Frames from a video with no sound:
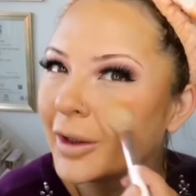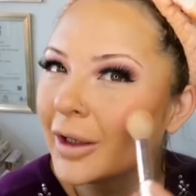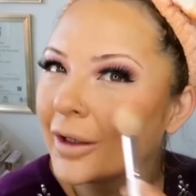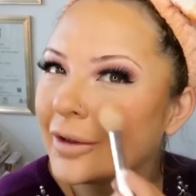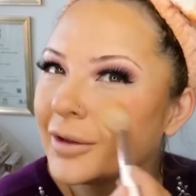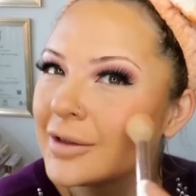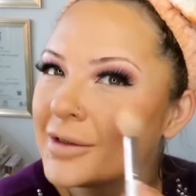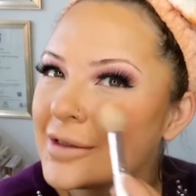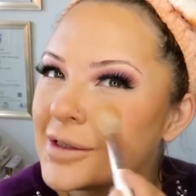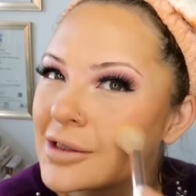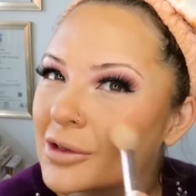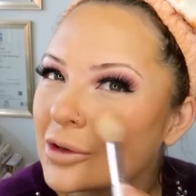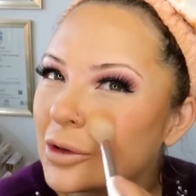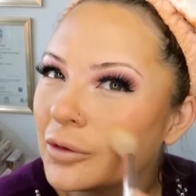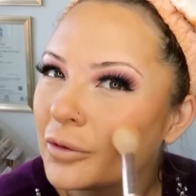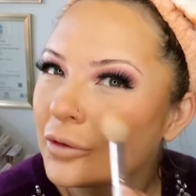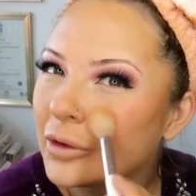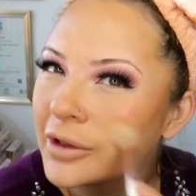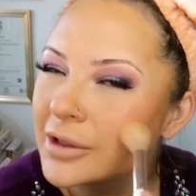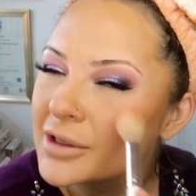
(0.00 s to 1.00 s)
And this is
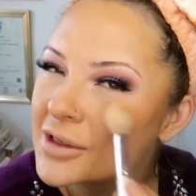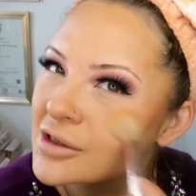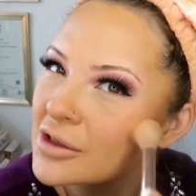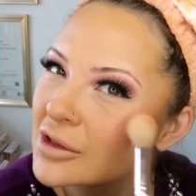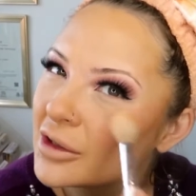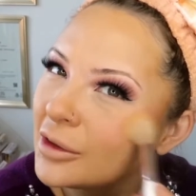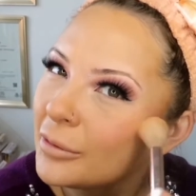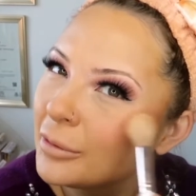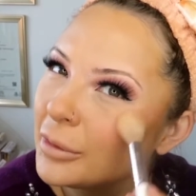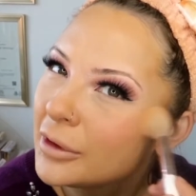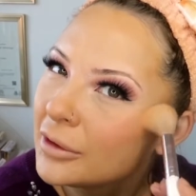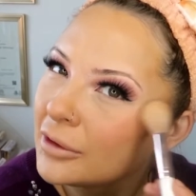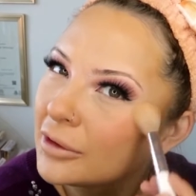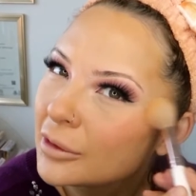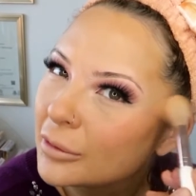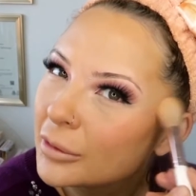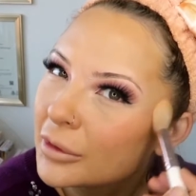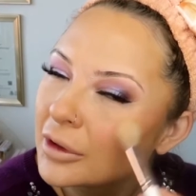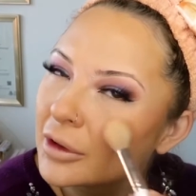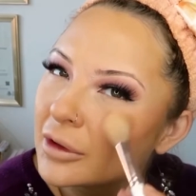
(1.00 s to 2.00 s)
lovely, it's so
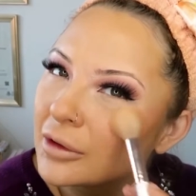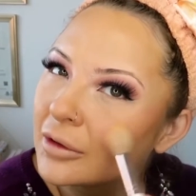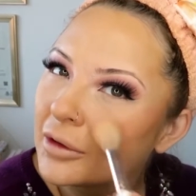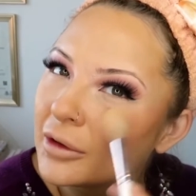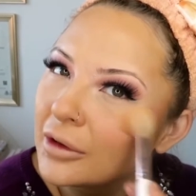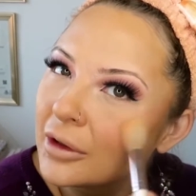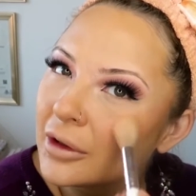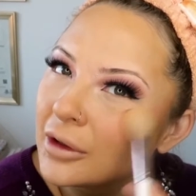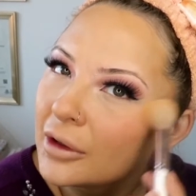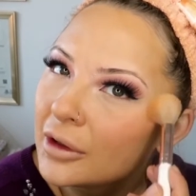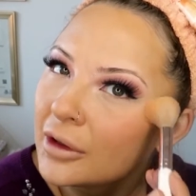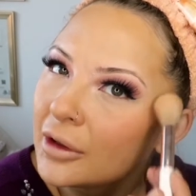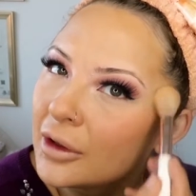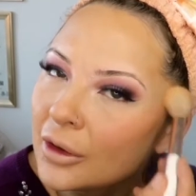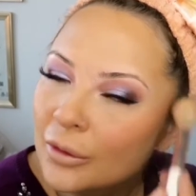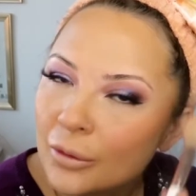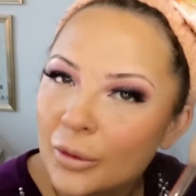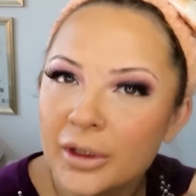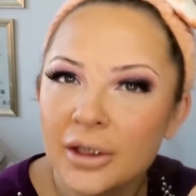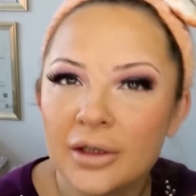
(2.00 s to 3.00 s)
buildable.
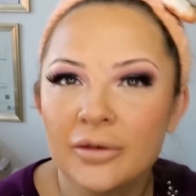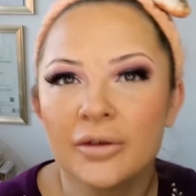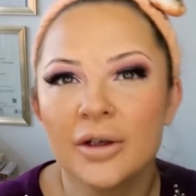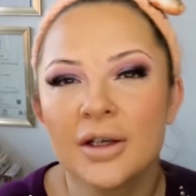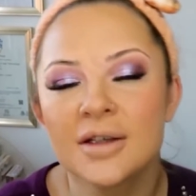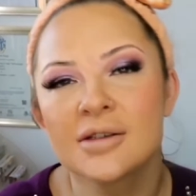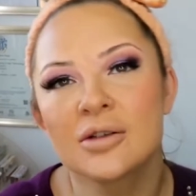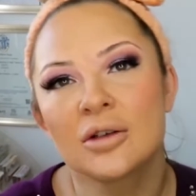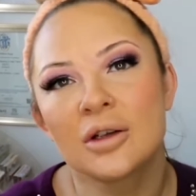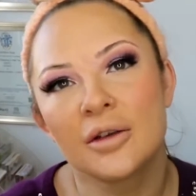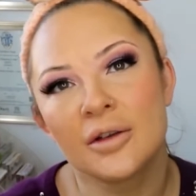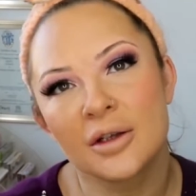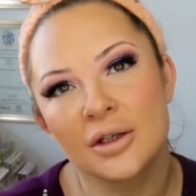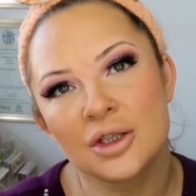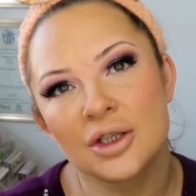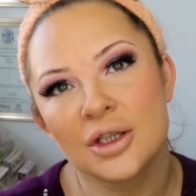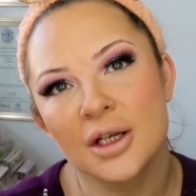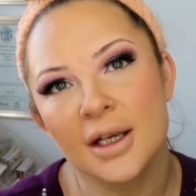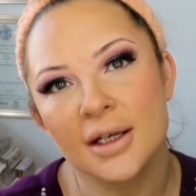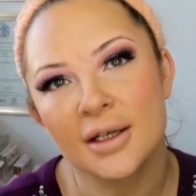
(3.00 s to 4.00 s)
When you first look at this
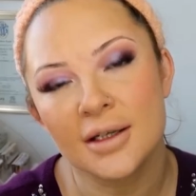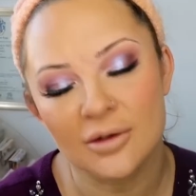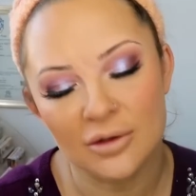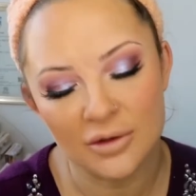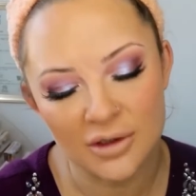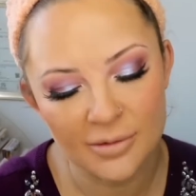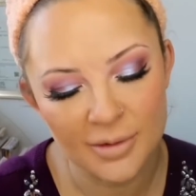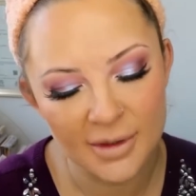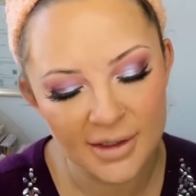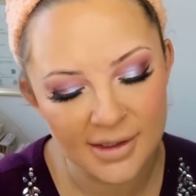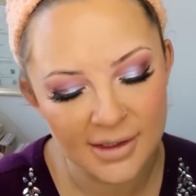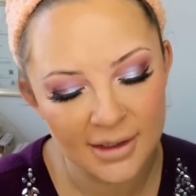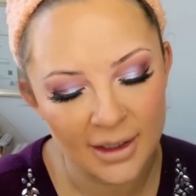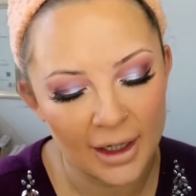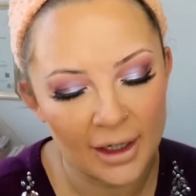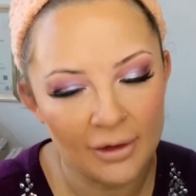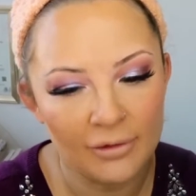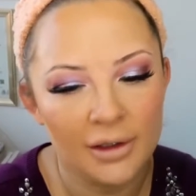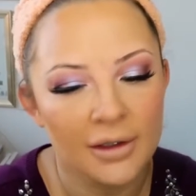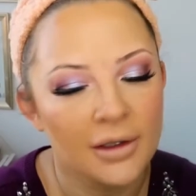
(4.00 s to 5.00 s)
shade, it looks a bit
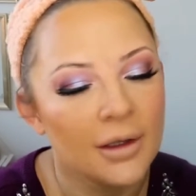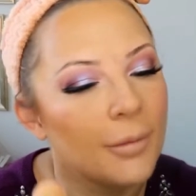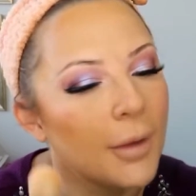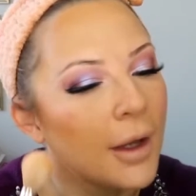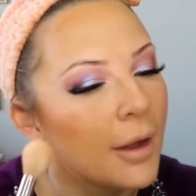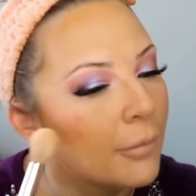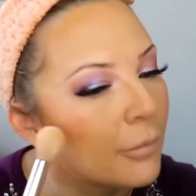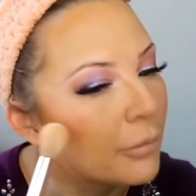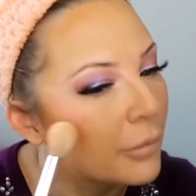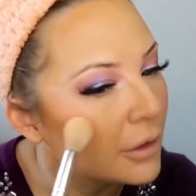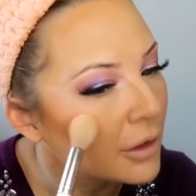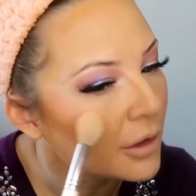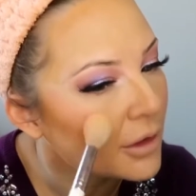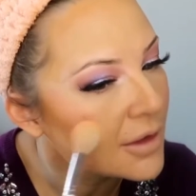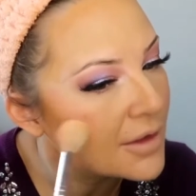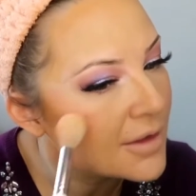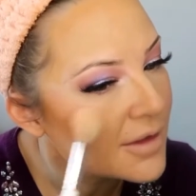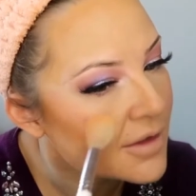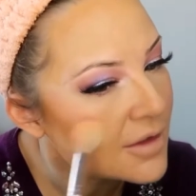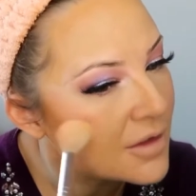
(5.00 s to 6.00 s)
scary in the pan, but
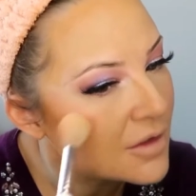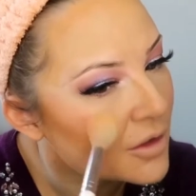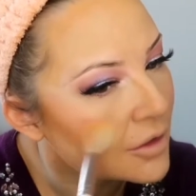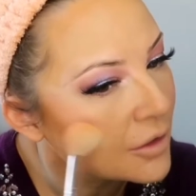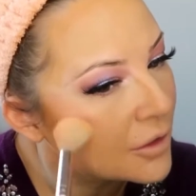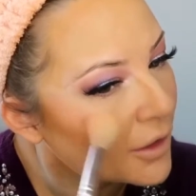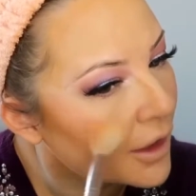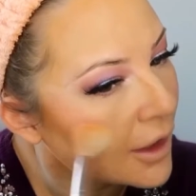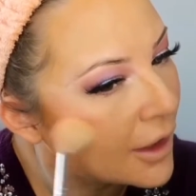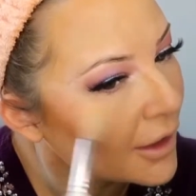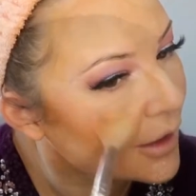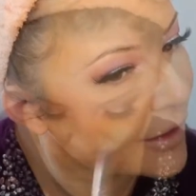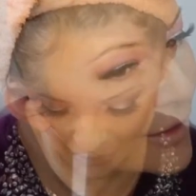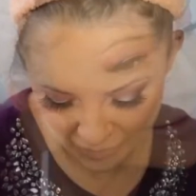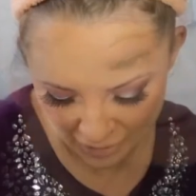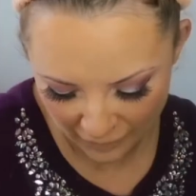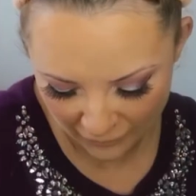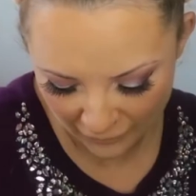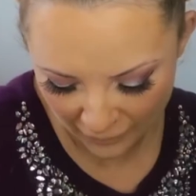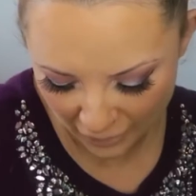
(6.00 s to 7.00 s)
it's so nice.
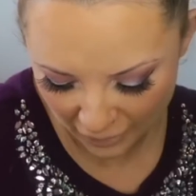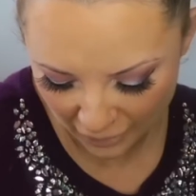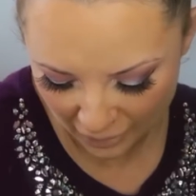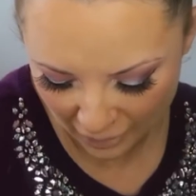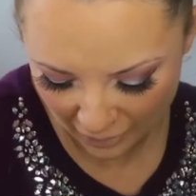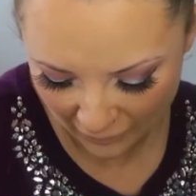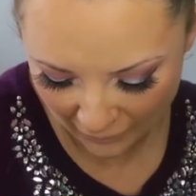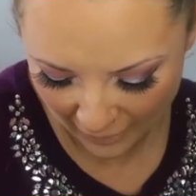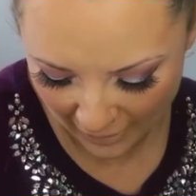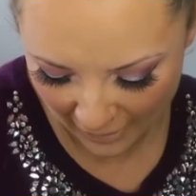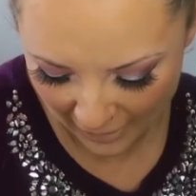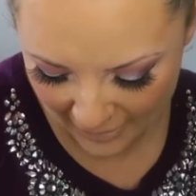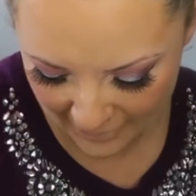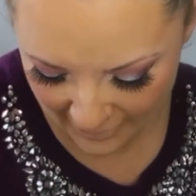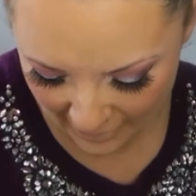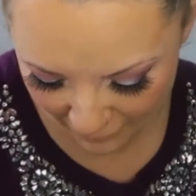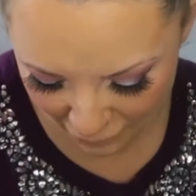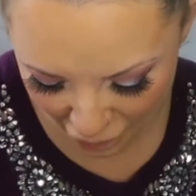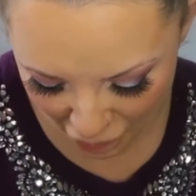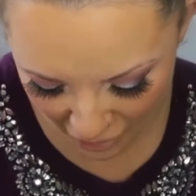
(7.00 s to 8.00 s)
So for under
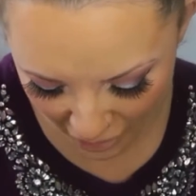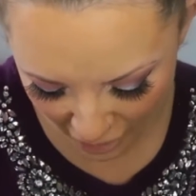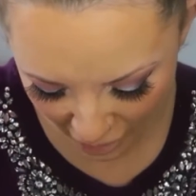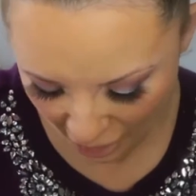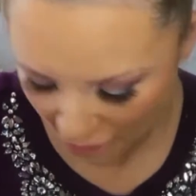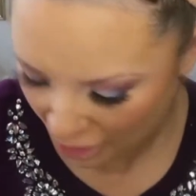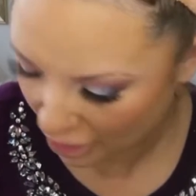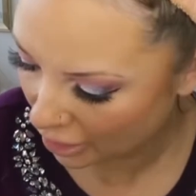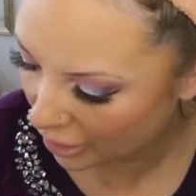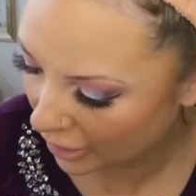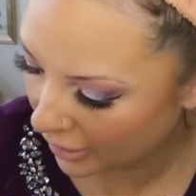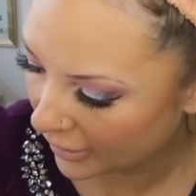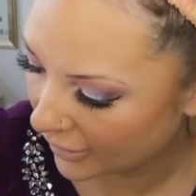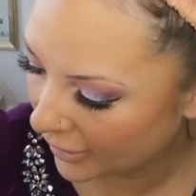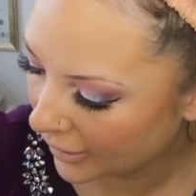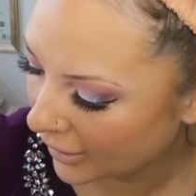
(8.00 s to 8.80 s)
eyes, I'm just going to go in